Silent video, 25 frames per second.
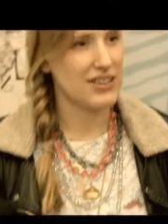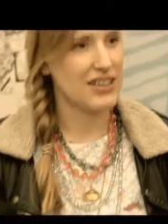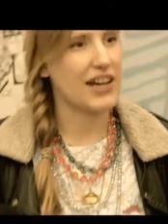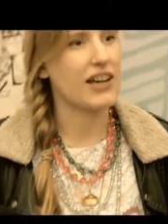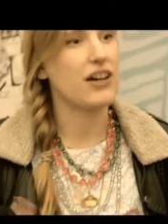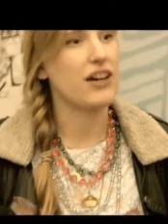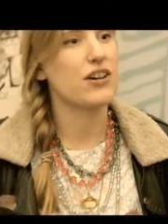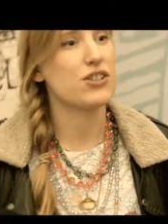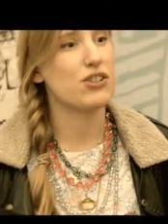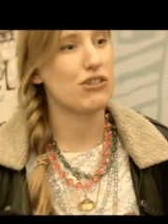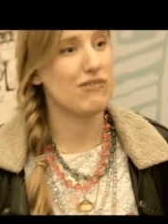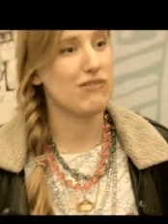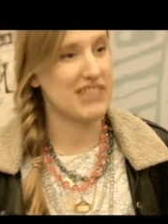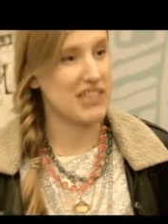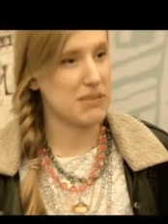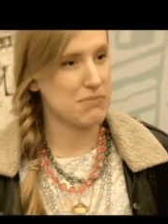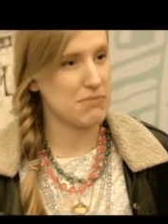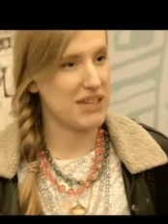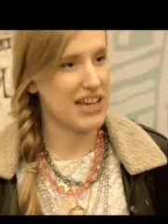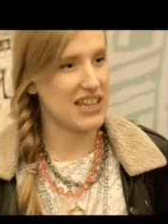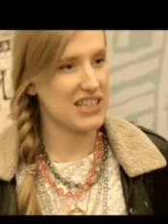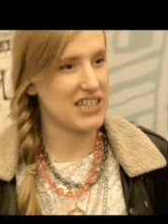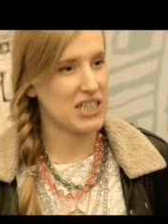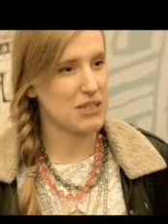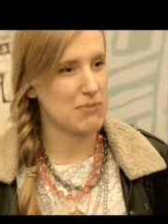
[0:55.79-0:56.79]
than our
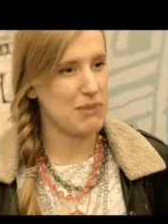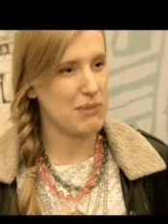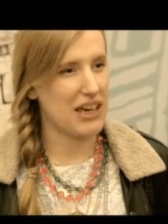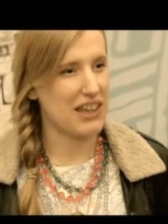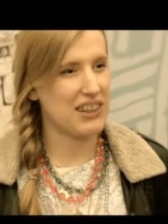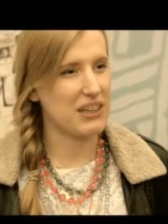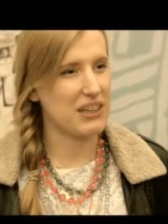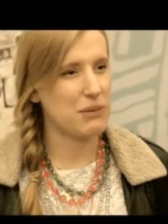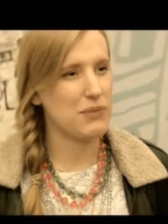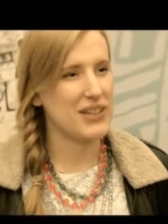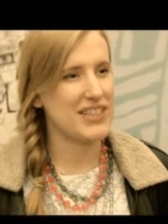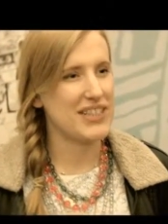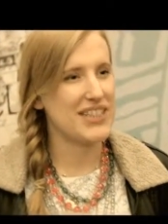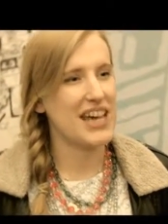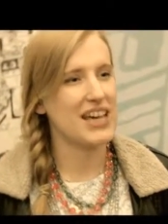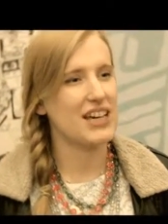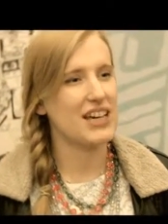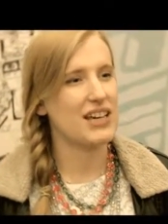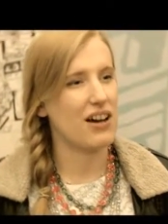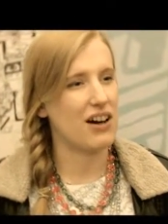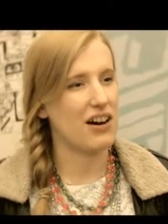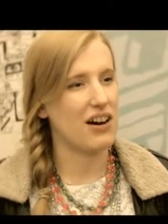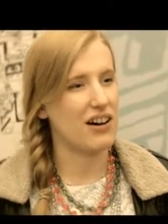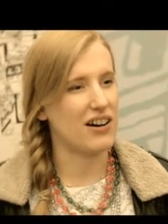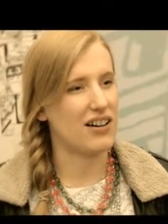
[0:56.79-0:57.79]
tourism tends to be. I think we
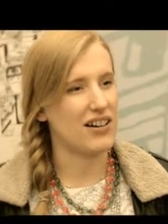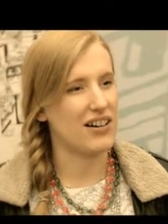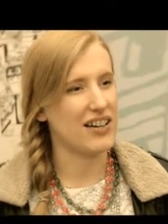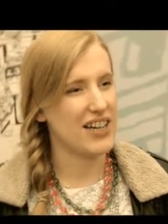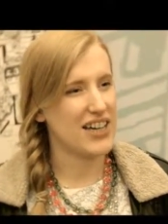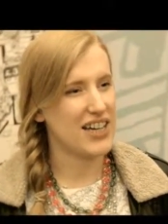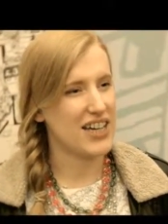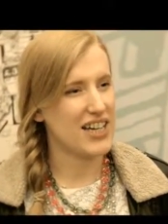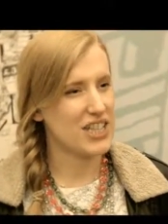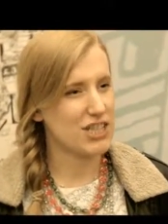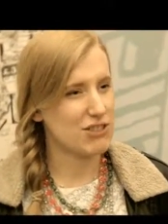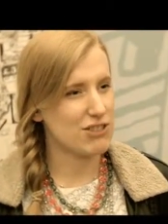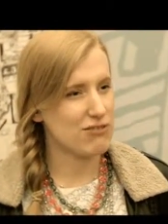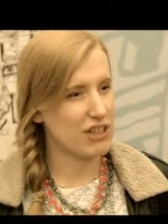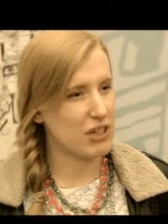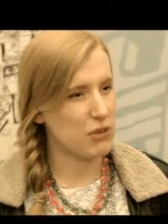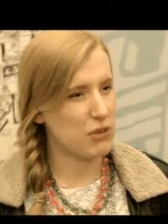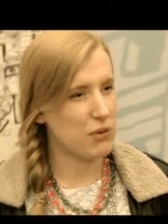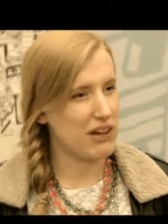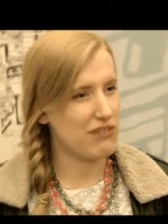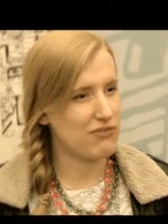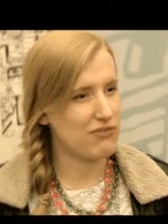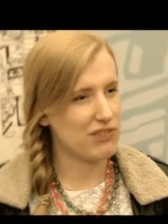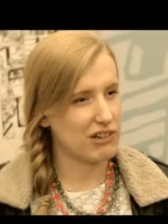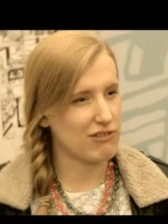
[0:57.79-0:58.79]
take our history
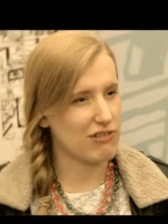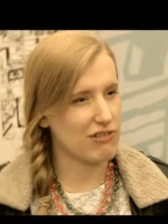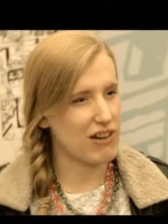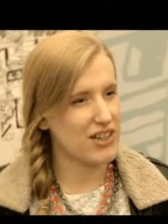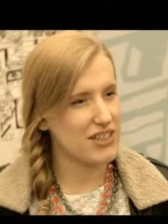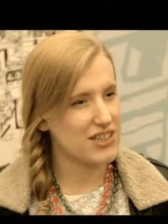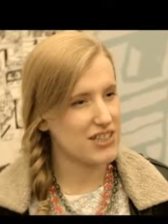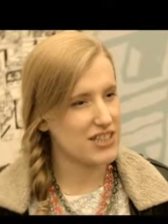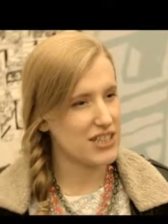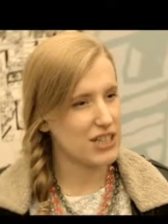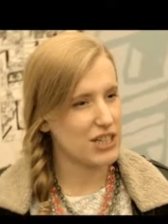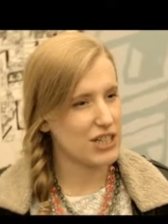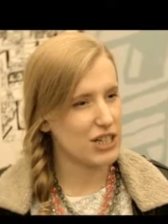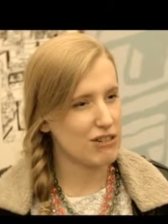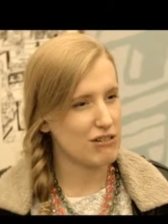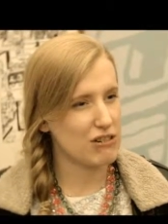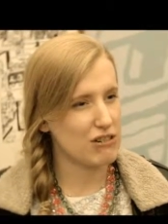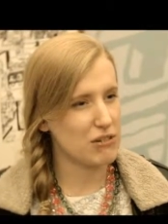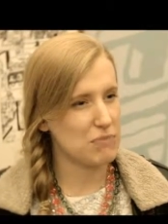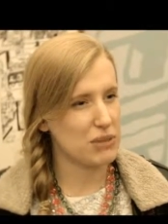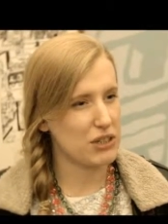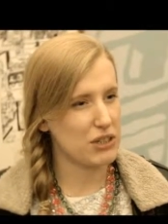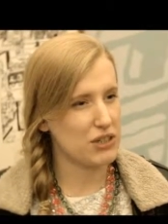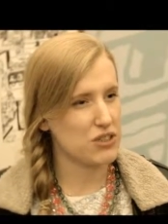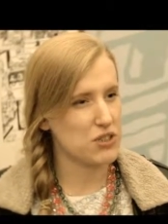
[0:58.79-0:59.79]
quite for granted in
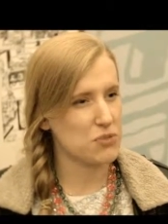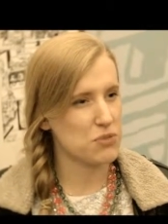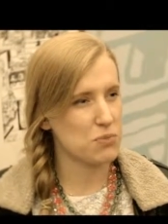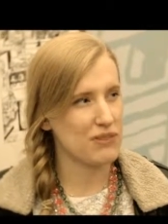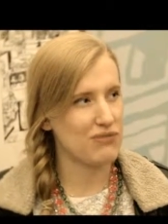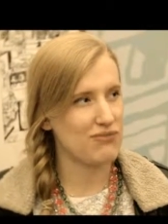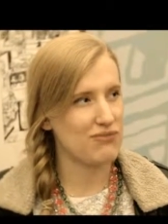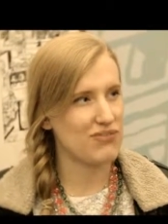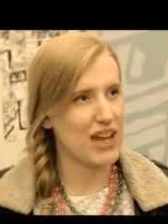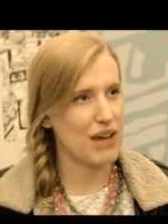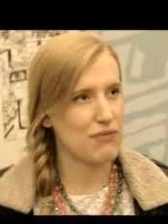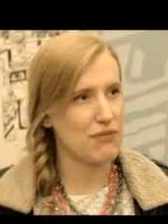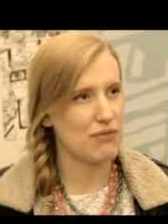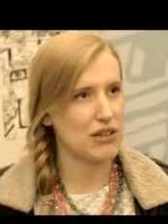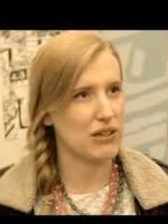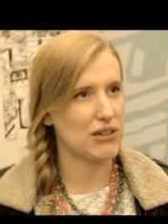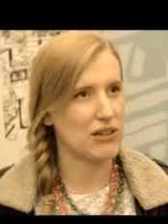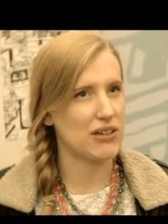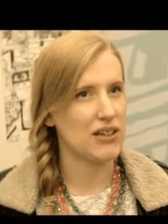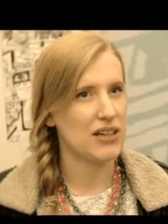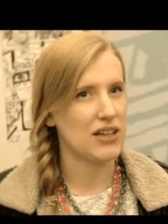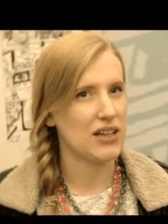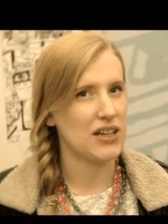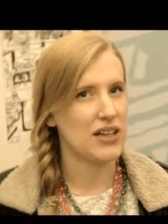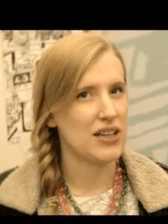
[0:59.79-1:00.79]
Europe because we've never